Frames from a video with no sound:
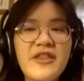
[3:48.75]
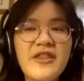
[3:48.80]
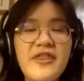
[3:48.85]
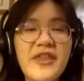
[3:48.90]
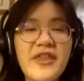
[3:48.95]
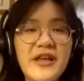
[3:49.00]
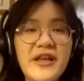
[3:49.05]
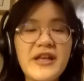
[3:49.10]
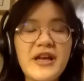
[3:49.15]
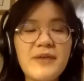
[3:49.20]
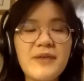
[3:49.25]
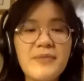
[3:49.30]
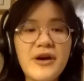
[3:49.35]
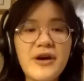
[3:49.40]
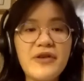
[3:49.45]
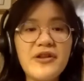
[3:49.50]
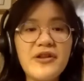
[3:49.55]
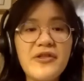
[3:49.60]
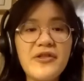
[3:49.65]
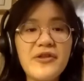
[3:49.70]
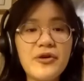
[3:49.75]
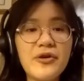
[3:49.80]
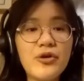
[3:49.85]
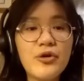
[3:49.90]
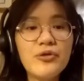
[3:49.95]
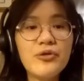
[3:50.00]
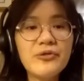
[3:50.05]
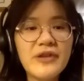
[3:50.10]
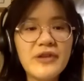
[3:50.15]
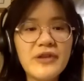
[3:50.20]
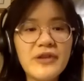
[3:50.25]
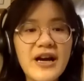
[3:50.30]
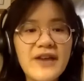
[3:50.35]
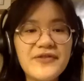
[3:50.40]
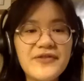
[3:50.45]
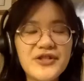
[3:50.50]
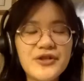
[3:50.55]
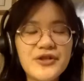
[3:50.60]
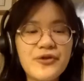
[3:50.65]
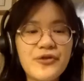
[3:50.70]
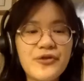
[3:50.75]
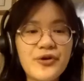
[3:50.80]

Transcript: thinking about in their own lives,